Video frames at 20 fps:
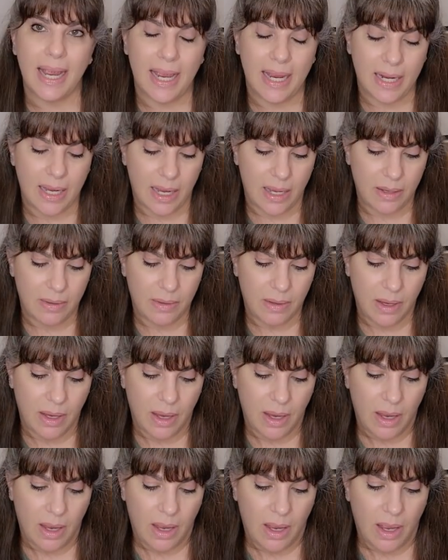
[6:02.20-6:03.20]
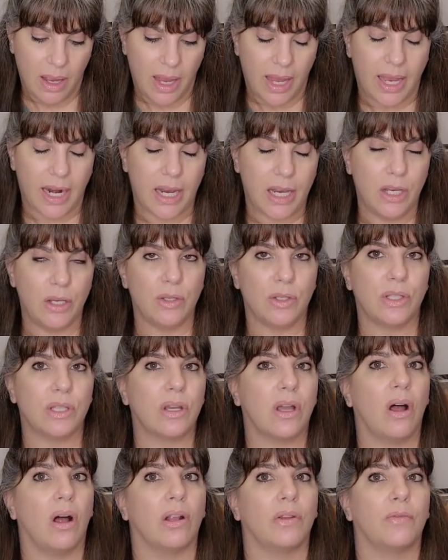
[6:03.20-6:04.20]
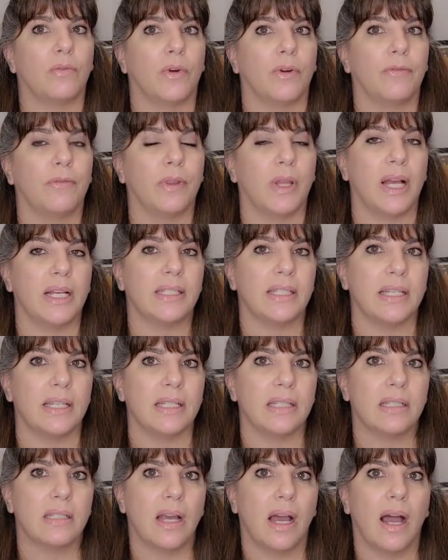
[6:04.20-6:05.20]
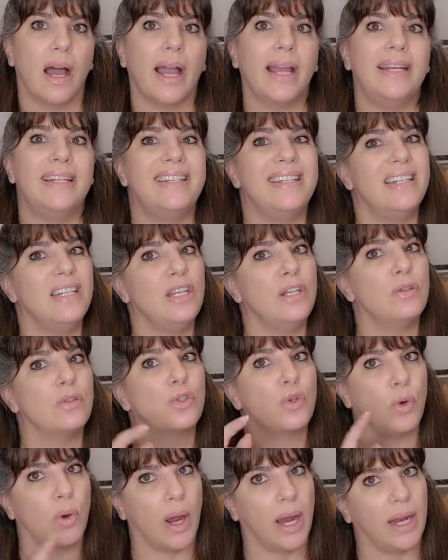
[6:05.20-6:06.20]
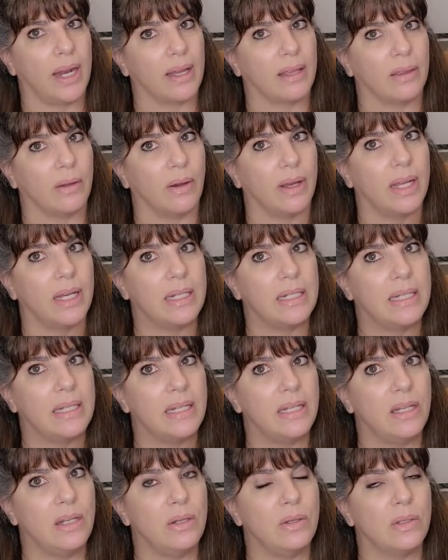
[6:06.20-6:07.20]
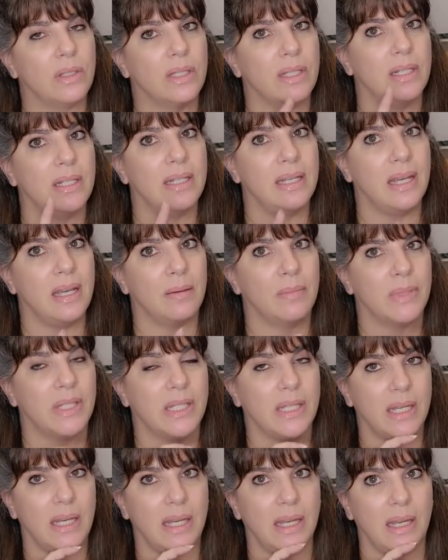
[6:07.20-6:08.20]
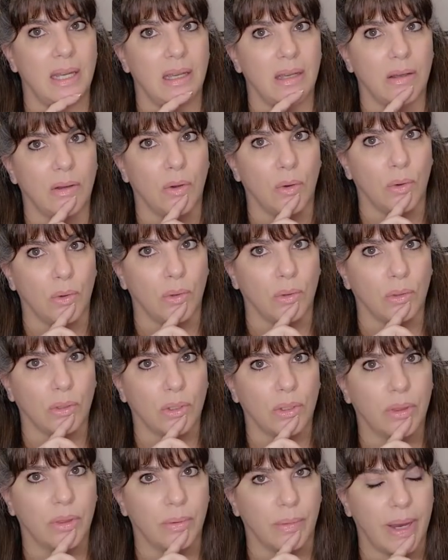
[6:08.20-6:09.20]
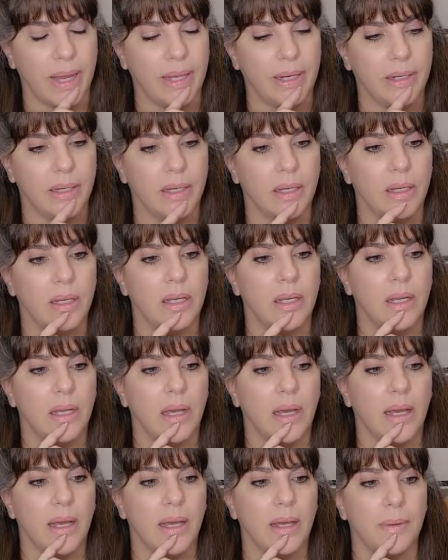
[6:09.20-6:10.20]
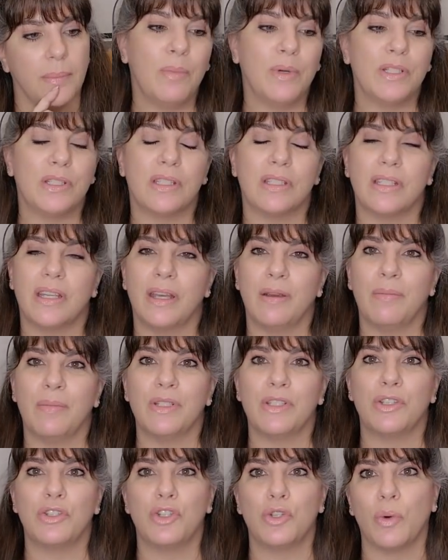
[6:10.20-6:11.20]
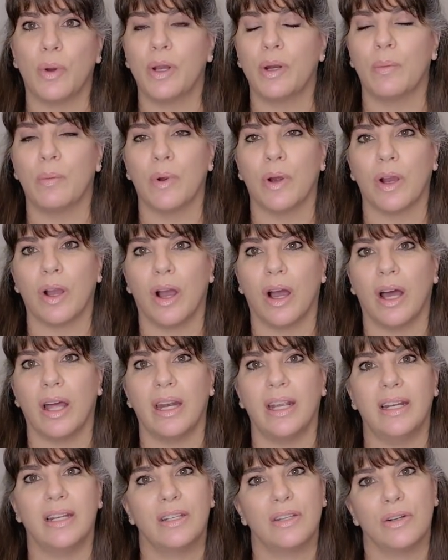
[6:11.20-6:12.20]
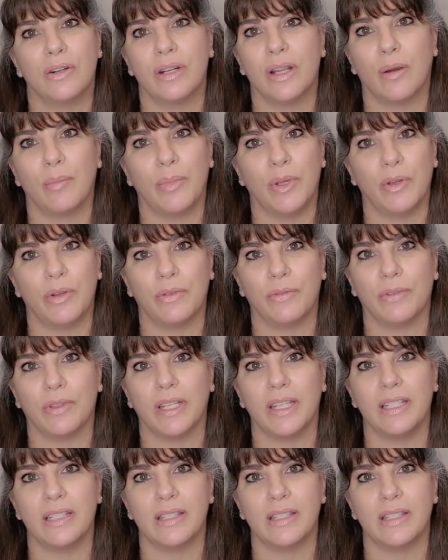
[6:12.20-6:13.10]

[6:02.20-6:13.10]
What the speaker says: Aida, and I used the called for flosses. I didn't use Kreinik though. I did use the DMC gold thread. It was a joy to work on, and it turned out beautifully.